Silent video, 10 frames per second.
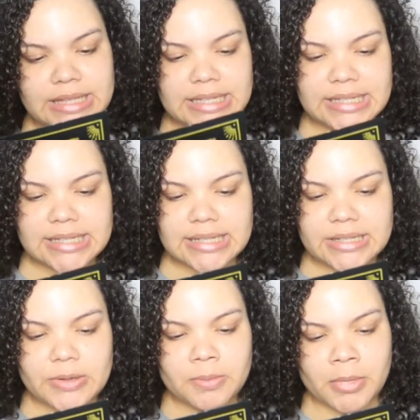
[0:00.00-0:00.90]
this
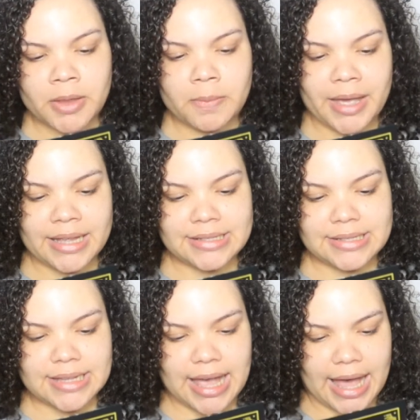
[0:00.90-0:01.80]
little Mud
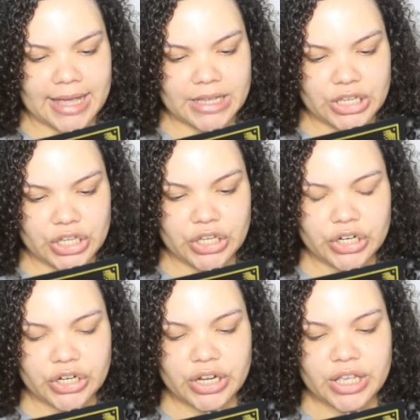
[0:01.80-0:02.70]
Mask Sky
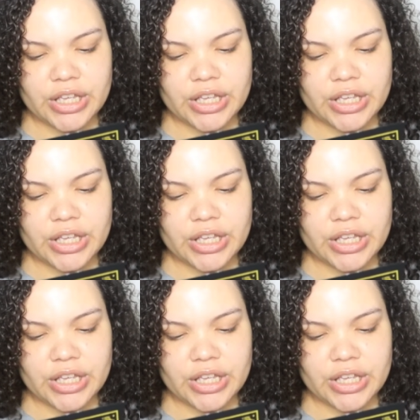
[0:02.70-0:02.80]
here,